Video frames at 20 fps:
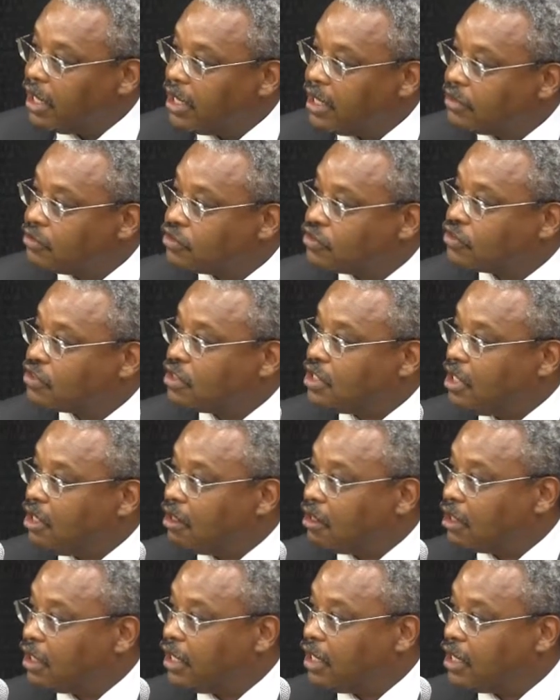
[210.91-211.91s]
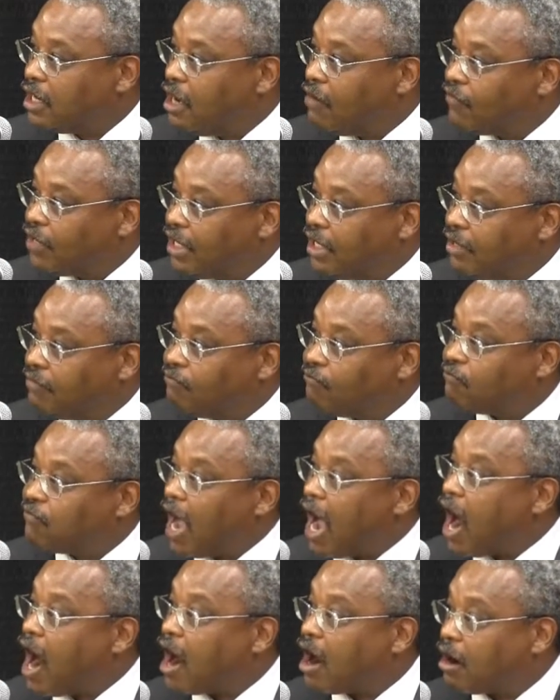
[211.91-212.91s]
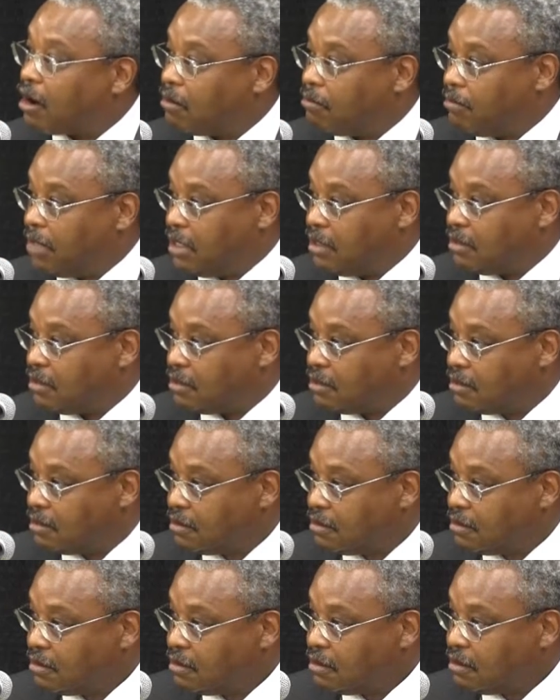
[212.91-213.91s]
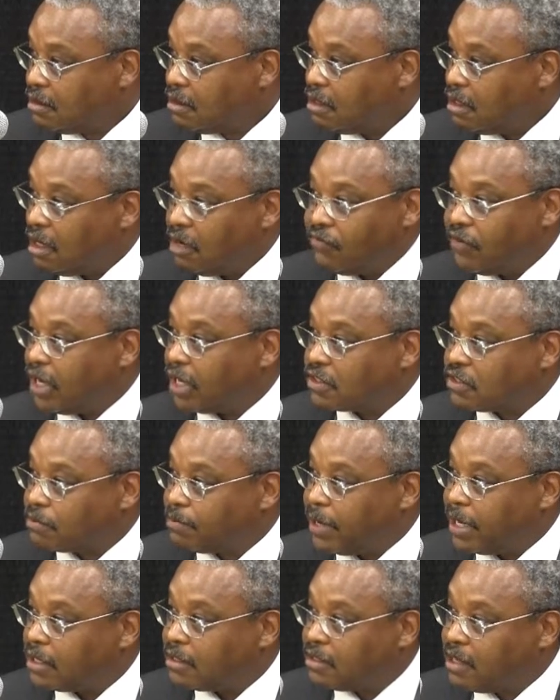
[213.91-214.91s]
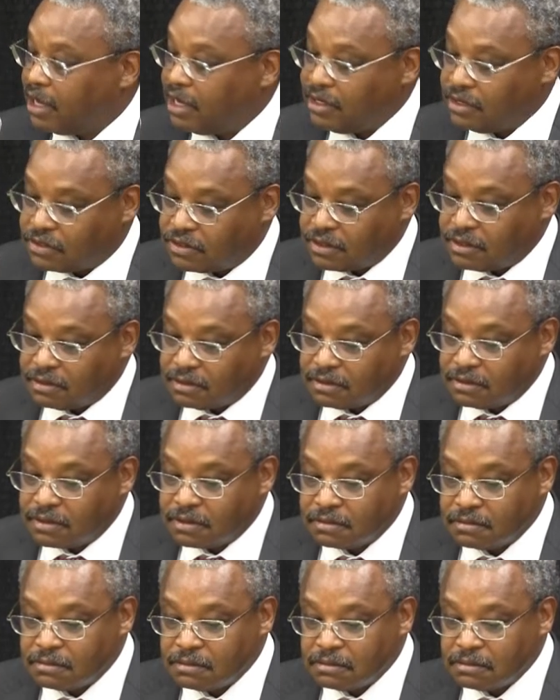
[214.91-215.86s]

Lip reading: an instilling of an environment of expectations.